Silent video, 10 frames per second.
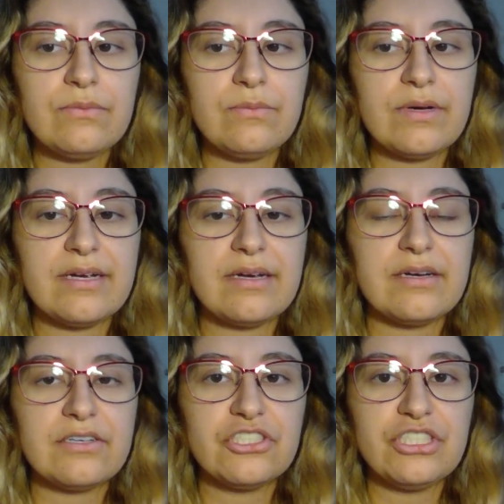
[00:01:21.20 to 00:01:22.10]

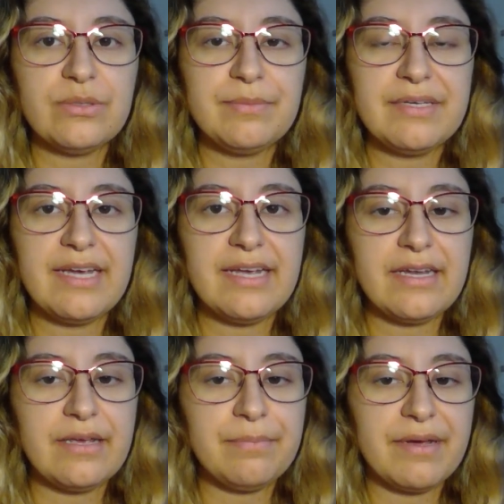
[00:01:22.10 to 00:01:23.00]
where she would be
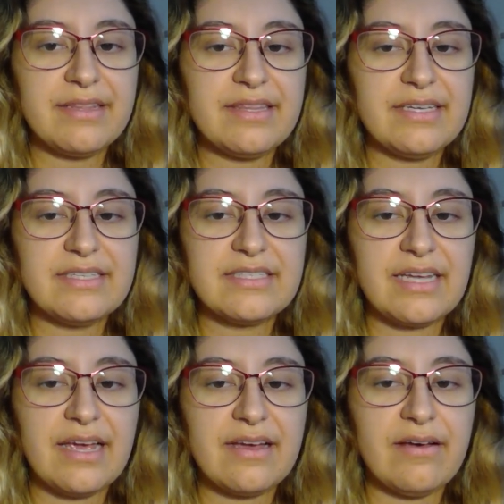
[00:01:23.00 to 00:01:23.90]
aided by things
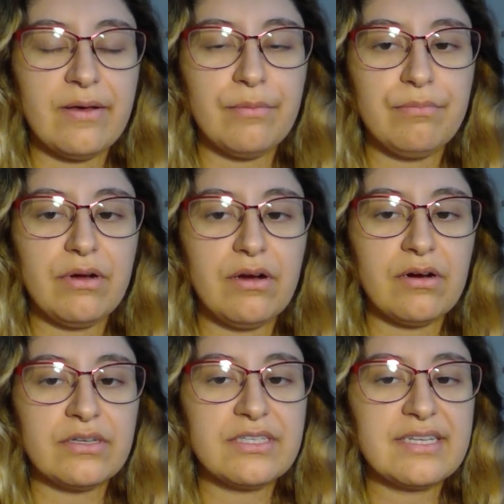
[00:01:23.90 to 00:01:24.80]
like um,
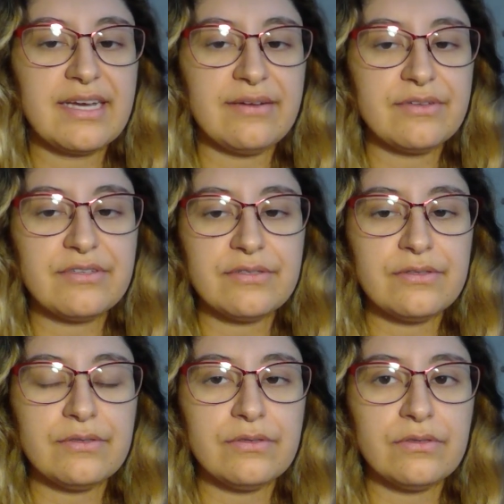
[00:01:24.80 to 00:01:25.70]
Arts
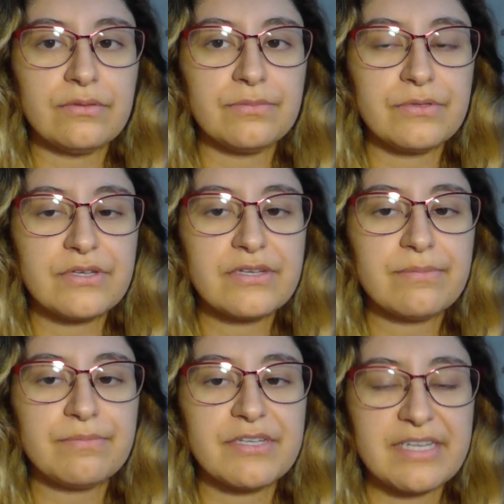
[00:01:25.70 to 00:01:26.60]
Council
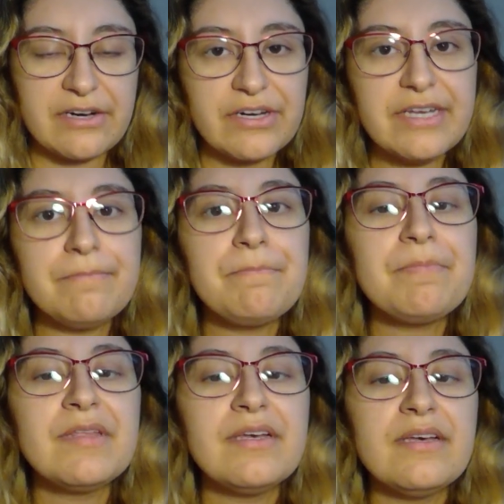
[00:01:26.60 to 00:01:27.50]
bursary.
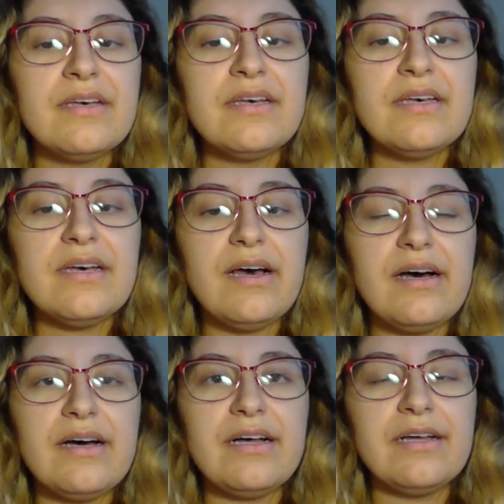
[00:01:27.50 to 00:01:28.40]

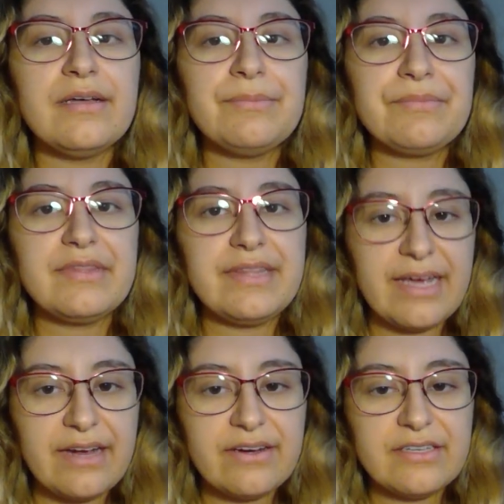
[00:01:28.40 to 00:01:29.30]
Um,
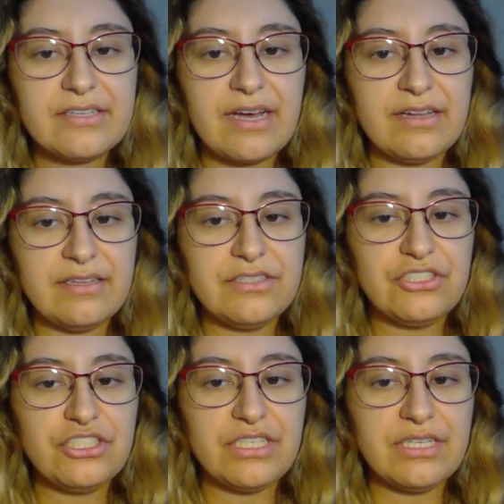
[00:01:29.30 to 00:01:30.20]
there in Scotland,
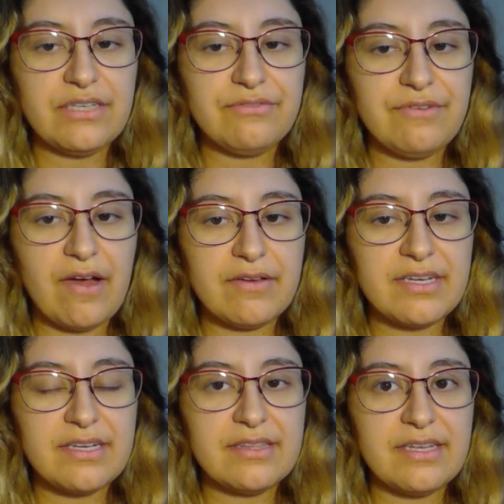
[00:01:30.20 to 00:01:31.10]
she
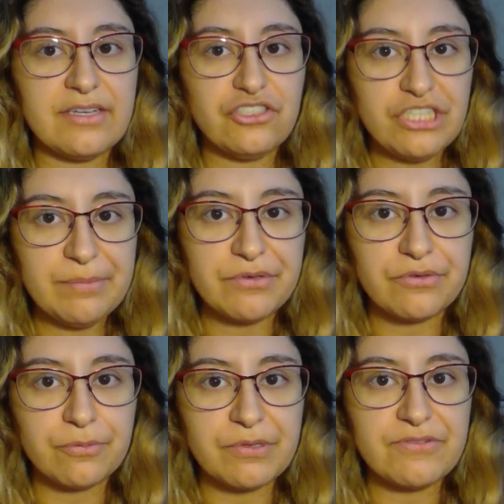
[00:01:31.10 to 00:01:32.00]
founded the Chamber
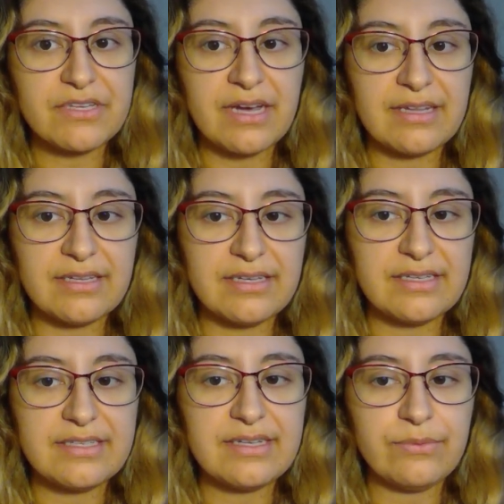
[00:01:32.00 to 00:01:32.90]
Group of
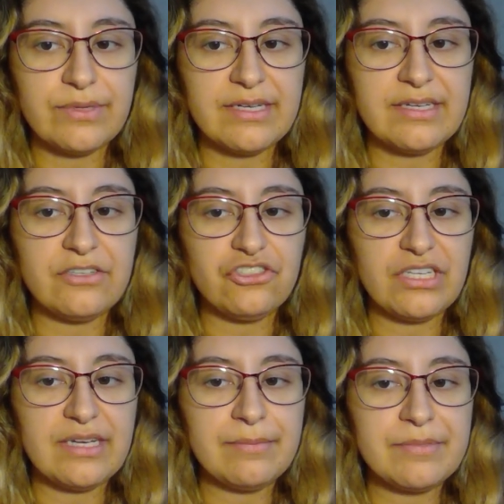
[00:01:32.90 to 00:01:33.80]
Scotland with
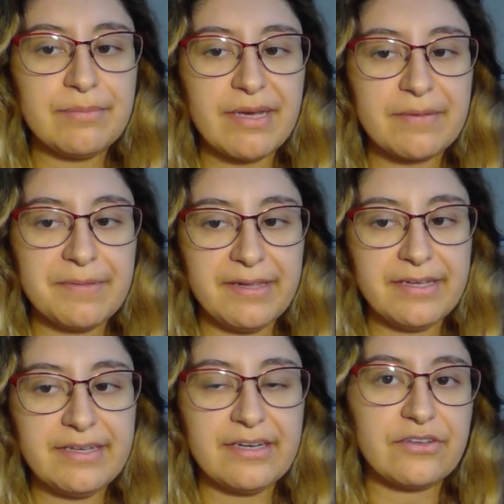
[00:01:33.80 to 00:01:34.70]
James
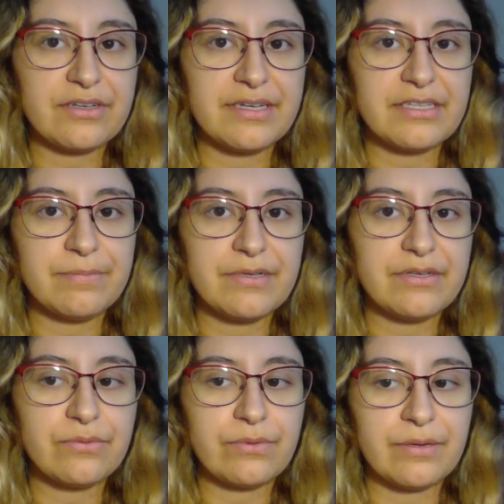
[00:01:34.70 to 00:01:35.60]
MacMillan and her
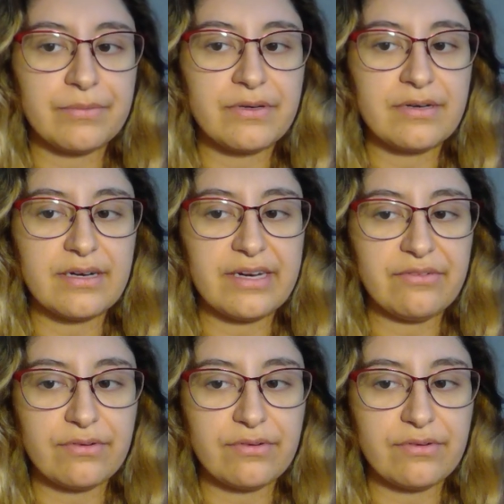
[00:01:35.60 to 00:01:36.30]
husband Robert